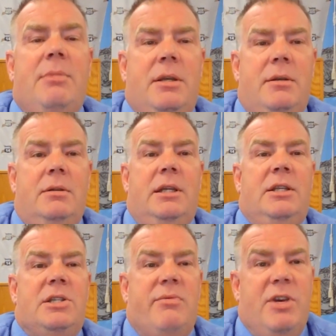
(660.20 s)
in
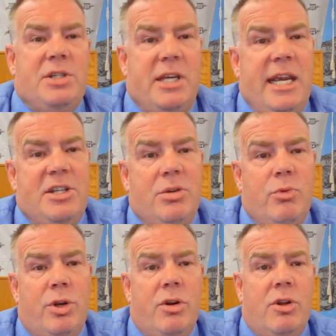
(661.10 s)
this investigation
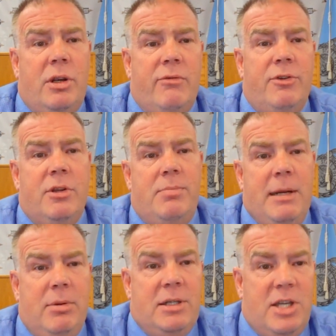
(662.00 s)
where you're looking for the
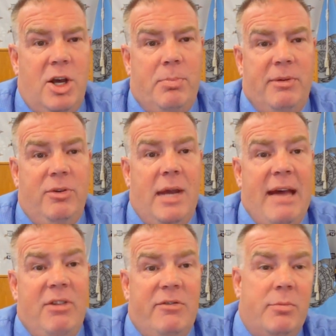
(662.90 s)
public's help, if you
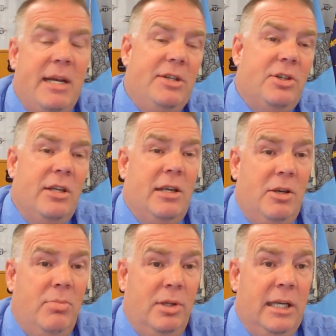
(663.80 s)
have information that
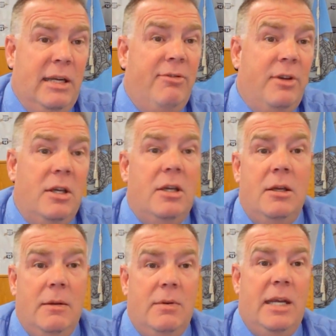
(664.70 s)
you believe
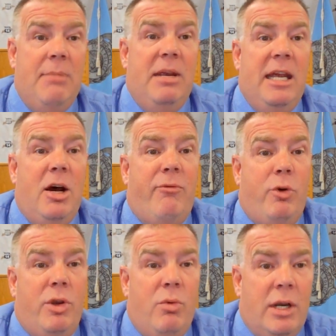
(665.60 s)
can be
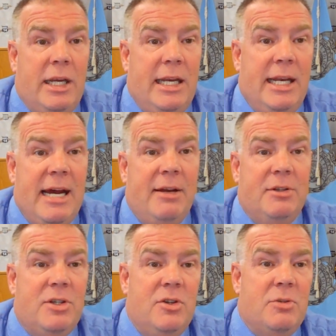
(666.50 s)
helpful, you want to get it out
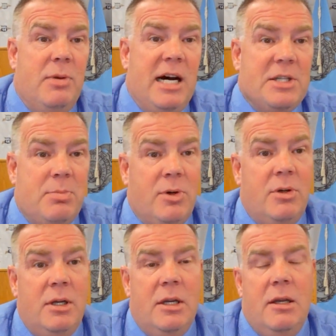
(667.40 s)
as soon as possible.
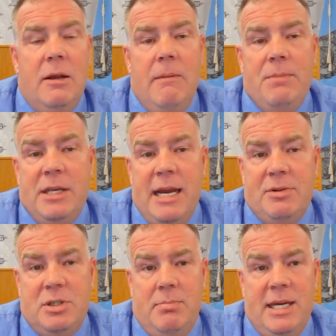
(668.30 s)
And that
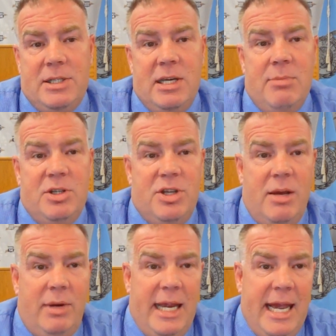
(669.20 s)
was the best image
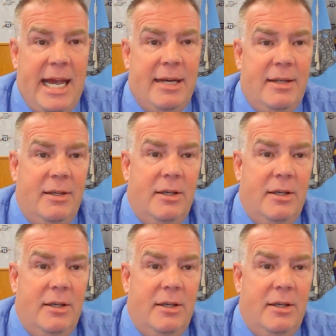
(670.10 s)
that we had.